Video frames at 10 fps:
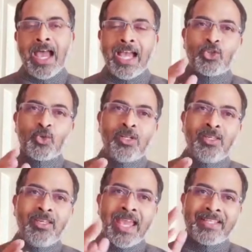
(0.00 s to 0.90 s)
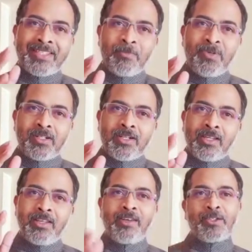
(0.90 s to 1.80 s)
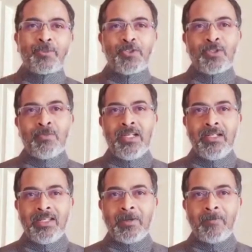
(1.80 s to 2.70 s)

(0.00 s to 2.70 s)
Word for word: actually exhibited her irresponsibility.